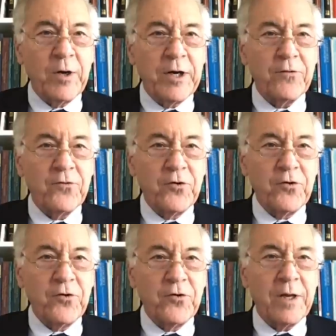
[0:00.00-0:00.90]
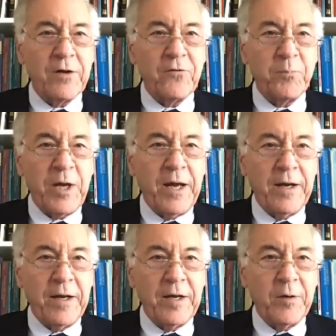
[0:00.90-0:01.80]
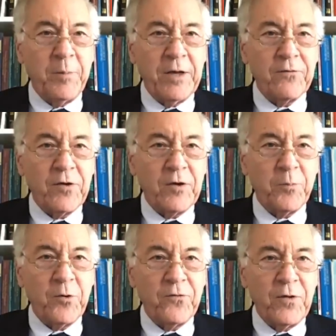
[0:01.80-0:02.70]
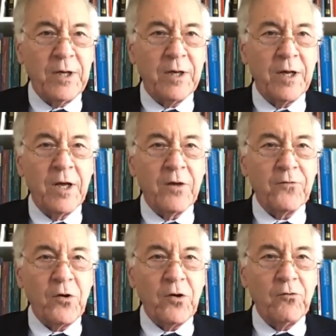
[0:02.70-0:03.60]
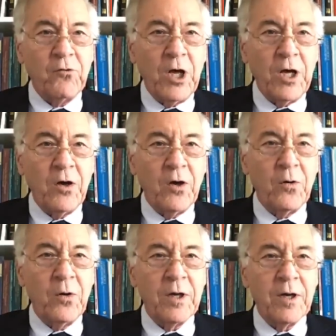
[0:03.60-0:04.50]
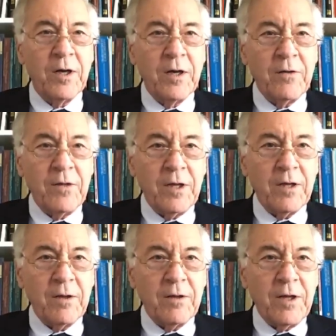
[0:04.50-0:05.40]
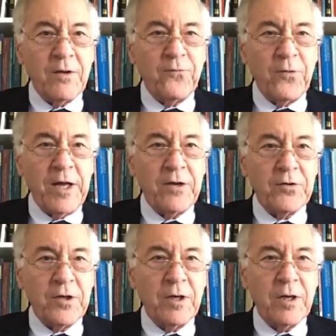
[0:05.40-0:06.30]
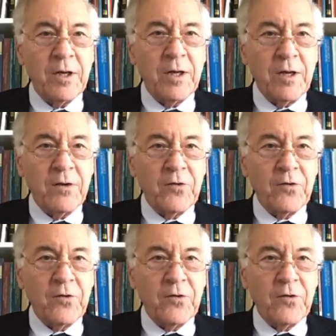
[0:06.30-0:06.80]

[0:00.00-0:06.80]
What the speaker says: when it should be expanding at about 6%. So you know the inflation is